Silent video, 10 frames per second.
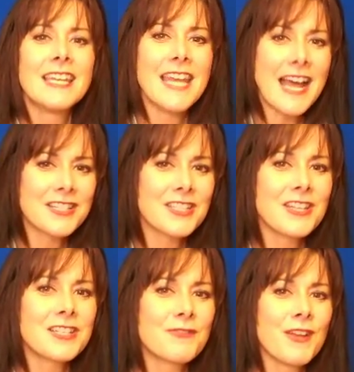next
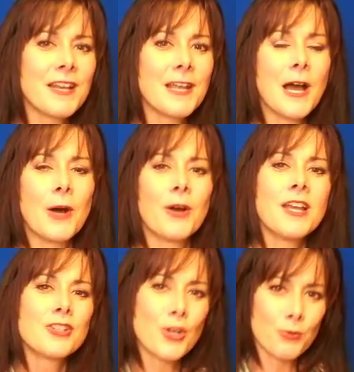to this video
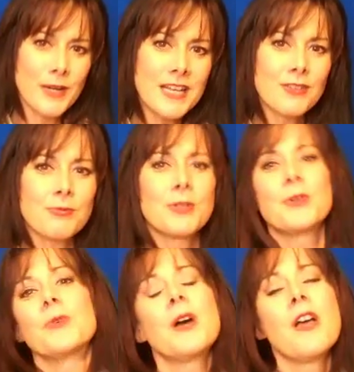to read
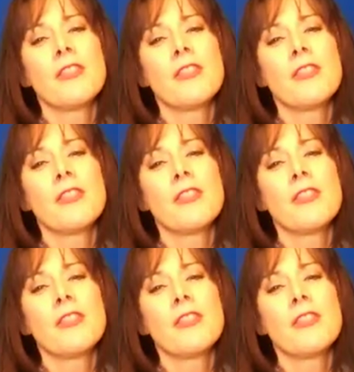through